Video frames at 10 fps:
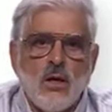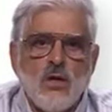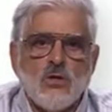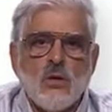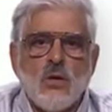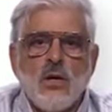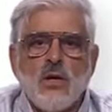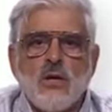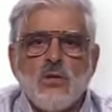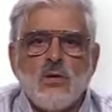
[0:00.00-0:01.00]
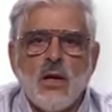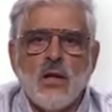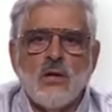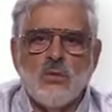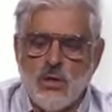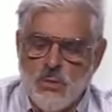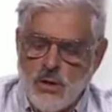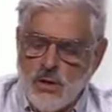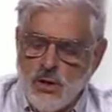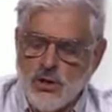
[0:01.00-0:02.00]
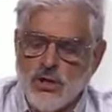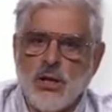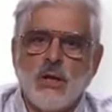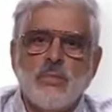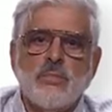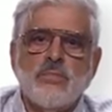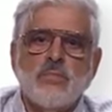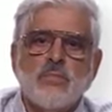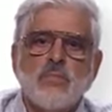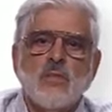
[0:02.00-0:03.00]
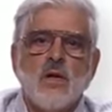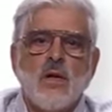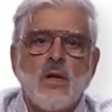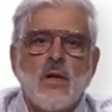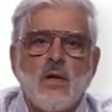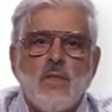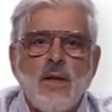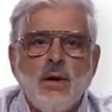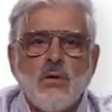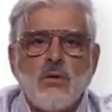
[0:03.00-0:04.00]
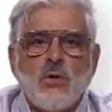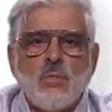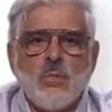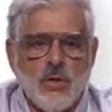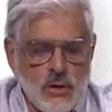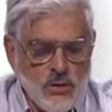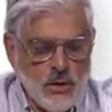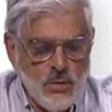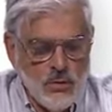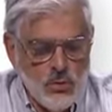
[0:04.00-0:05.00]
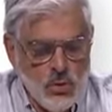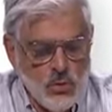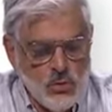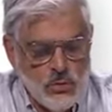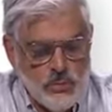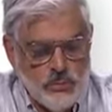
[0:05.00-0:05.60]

So here's the algorithm in a nutshell. The outer loop is on the rows.